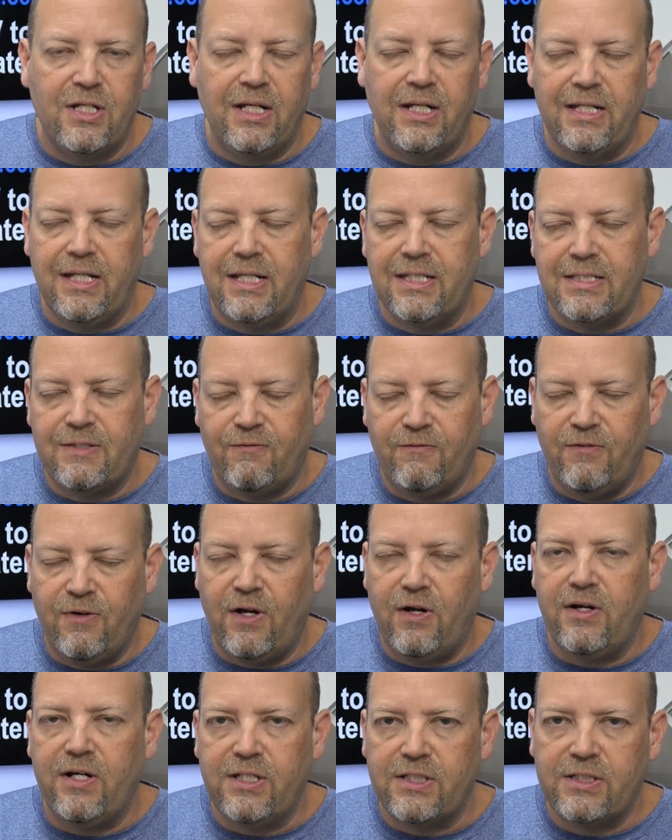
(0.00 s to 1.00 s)
It is
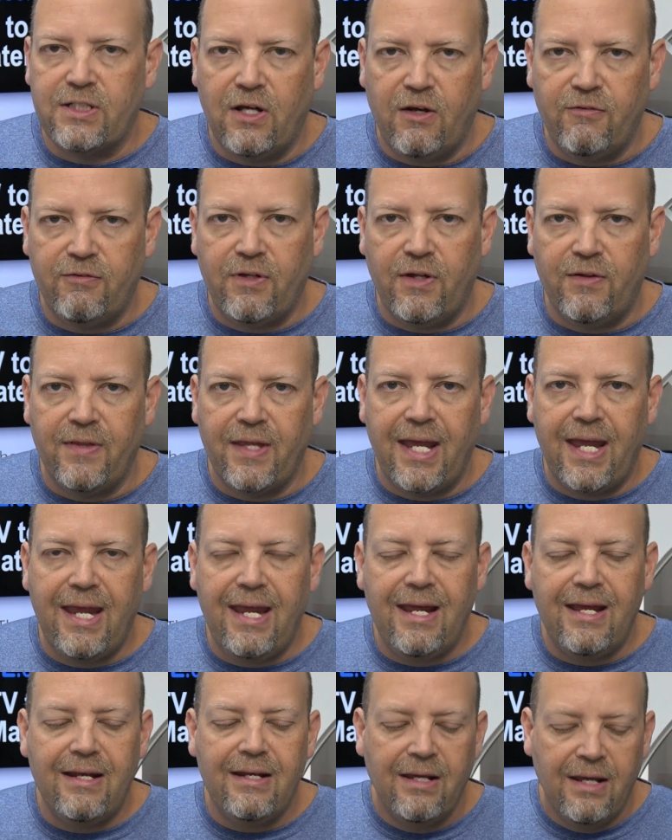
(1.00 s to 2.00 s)
very soft on the
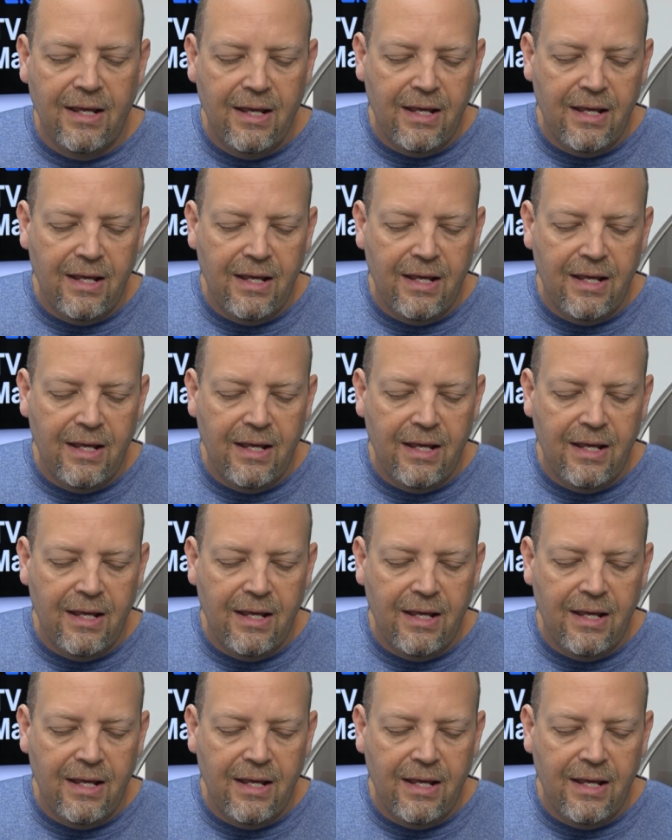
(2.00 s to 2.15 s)
hand.